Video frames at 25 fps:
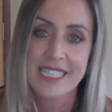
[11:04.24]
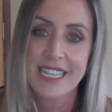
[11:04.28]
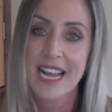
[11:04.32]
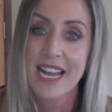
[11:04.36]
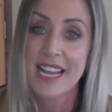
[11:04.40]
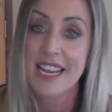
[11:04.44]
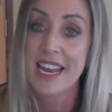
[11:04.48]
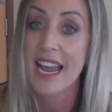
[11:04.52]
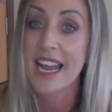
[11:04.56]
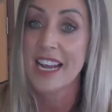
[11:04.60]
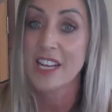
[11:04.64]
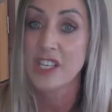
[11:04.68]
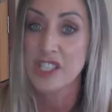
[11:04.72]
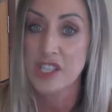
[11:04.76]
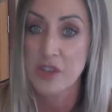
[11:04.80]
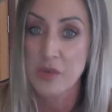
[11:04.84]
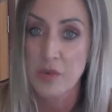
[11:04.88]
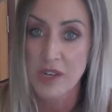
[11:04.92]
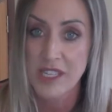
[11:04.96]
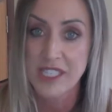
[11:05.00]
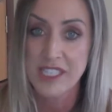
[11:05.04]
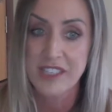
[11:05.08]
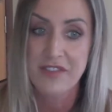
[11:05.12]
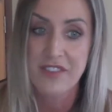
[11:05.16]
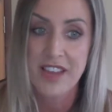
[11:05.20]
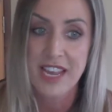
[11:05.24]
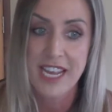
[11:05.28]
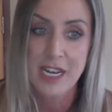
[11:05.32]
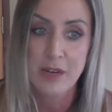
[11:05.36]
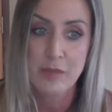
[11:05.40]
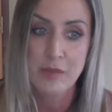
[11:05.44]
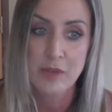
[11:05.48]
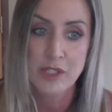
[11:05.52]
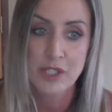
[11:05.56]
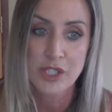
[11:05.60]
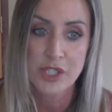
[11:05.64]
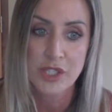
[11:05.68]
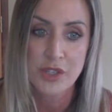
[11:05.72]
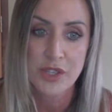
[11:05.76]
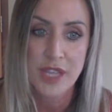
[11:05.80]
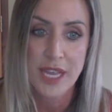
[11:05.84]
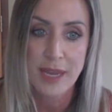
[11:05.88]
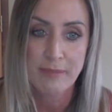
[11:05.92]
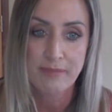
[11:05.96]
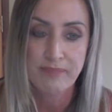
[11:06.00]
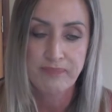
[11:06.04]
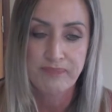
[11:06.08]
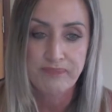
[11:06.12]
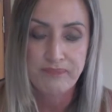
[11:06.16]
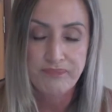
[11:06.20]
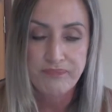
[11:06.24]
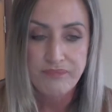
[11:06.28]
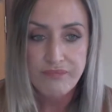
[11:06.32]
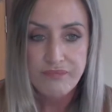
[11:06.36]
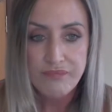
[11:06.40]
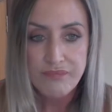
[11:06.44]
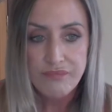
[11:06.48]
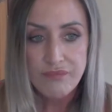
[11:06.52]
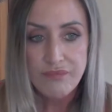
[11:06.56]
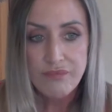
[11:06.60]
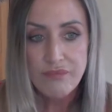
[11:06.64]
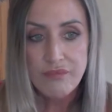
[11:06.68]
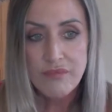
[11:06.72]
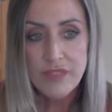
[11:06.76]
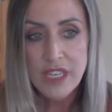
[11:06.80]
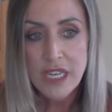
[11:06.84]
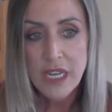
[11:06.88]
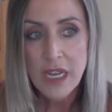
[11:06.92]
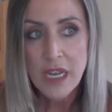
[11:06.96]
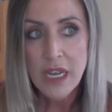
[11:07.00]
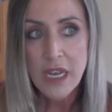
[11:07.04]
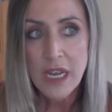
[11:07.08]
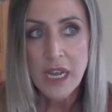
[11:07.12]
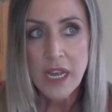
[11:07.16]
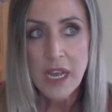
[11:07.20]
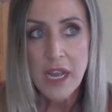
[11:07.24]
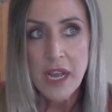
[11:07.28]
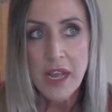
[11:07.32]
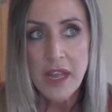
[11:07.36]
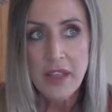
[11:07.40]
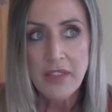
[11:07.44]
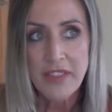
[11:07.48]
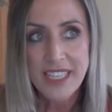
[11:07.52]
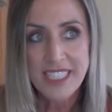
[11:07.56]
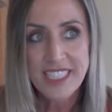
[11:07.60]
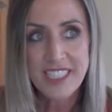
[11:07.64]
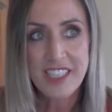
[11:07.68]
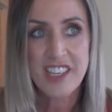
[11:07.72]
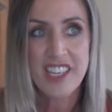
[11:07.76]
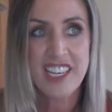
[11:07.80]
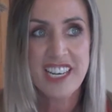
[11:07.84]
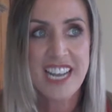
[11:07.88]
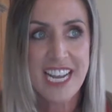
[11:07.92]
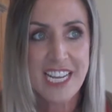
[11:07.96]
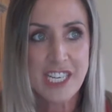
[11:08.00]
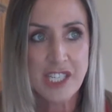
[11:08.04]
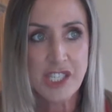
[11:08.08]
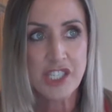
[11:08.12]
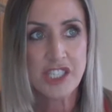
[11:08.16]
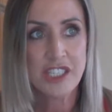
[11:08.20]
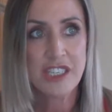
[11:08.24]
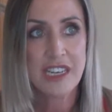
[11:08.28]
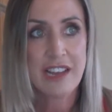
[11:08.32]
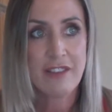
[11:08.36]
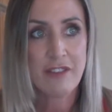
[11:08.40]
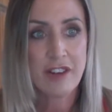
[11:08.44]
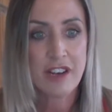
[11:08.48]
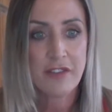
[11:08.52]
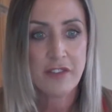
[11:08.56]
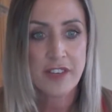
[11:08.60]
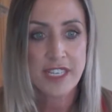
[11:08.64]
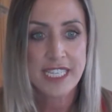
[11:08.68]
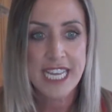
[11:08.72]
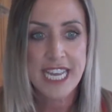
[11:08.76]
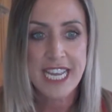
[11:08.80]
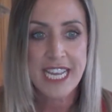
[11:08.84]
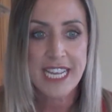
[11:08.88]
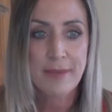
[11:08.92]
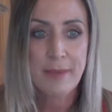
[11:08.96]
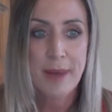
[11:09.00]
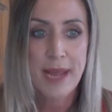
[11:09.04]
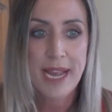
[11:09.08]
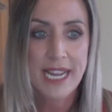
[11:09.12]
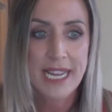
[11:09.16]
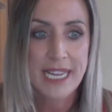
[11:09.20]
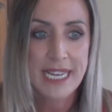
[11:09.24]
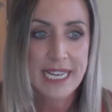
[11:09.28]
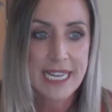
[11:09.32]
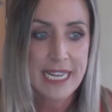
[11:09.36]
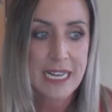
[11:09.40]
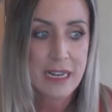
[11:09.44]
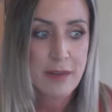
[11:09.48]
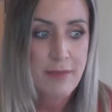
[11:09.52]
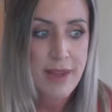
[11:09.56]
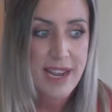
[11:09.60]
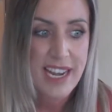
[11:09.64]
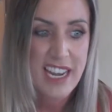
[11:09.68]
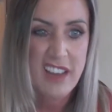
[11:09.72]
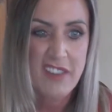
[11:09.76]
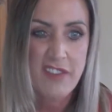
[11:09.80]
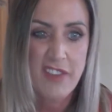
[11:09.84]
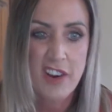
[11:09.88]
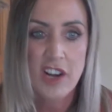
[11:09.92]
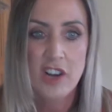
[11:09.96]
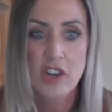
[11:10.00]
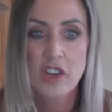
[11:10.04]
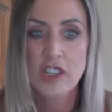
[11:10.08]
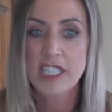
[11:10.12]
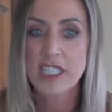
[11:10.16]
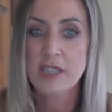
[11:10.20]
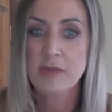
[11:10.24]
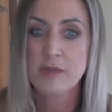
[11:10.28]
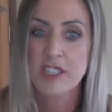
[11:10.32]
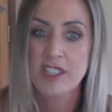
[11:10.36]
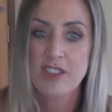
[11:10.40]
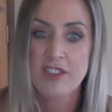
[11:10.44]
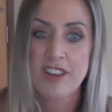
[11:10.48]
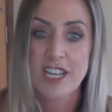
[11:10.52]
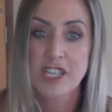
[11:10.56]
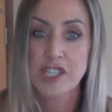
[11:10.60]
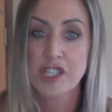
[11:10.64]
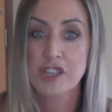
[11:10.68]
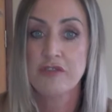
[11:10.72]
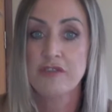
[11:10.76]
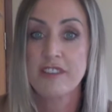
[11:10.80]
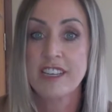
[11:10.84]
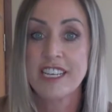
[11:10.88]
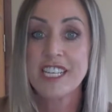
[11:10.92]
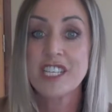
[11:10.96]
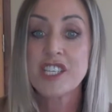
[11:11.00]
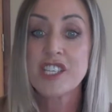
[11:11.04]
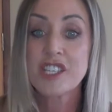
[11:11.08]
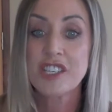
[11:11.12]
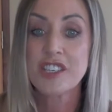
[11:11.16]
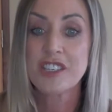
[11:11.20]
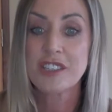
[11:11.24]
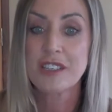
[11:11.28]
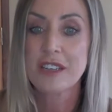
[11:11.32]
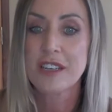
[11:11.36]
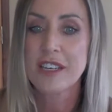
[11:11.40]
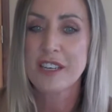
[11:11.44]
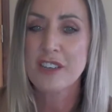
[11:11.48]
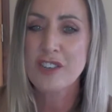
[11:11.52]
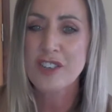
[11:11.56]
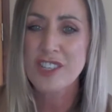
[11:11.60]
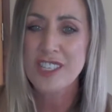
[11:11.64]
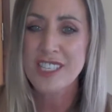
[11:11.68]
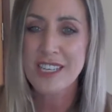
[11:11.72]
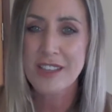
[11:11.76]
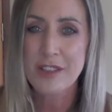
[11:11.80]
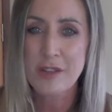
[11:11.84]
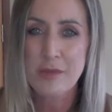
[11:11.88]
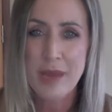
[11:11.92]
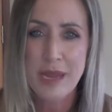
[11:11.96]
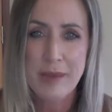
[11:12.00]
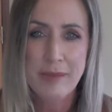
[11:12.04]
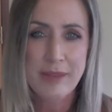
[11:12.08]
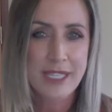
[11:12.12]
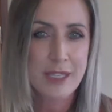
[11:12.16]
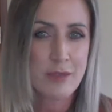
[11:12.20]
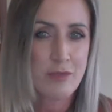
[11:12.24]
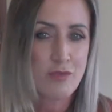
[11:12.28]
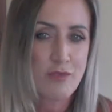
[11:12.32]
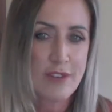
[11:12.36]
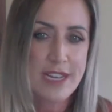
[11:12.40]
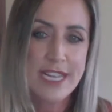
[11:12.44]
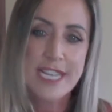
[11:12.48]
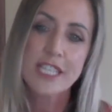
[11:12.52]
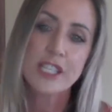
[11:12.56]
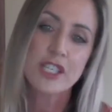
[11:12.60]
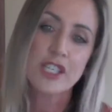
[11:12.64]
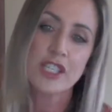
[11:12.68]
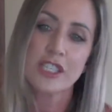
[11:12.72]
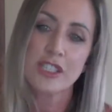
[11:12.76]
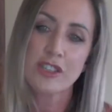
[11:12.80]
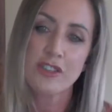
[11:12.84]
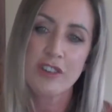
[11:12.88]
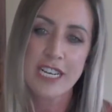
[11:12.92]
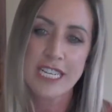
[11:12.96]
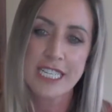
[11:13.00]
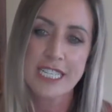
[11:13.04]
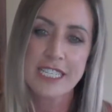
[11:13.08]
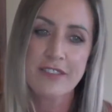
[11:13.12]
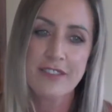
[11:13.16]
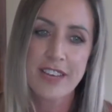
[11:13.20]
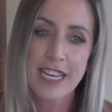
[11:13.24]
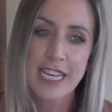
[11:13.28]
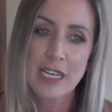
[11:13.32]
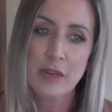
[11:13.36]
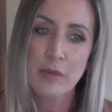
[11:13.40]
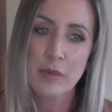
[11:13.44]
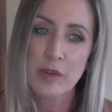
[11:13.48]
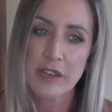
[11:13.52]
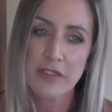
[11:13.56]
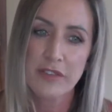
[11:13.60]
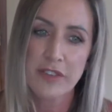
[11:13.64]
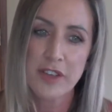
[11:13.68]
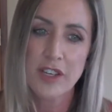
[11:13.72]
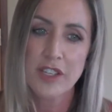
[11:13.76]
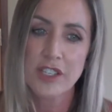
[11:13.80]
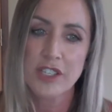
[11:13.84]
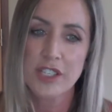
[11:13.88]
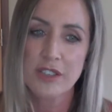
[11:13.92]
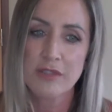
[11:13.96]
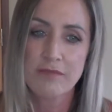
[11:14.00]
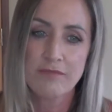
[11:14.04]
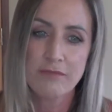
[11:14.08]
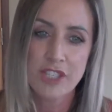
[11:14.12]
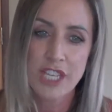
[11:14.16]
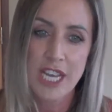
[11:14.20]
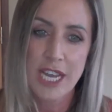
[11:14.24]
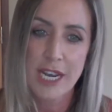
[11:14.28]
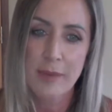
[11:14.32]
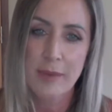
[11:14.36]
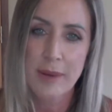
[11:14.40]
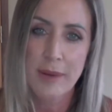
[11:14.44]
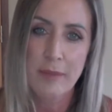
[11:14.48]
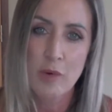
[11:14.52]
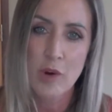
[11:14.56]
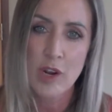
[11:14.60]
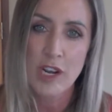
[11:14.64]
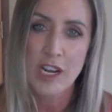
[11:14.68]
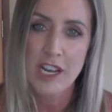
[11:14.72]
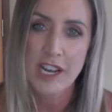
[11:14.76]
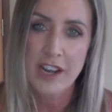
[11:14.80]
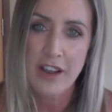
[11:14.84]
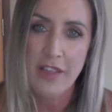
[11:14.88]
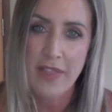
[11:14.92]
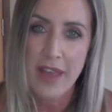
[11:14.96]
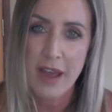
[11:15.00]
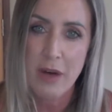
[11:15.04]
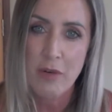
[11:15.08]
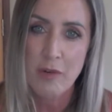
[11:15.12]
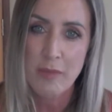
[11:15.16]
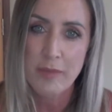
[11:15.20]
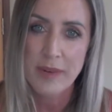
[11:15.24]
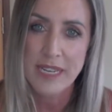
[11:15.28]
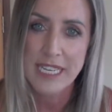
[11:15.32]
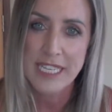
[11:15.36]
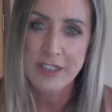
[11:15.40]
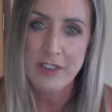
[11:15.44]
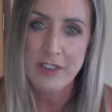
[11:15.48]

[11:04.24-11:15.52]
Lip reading: and actually what's available to them. That's on a national level. If we take it back a little, many of our customers are actually regional. I understand there may be some regional grants available. If you could shed a bit more light on that one, please,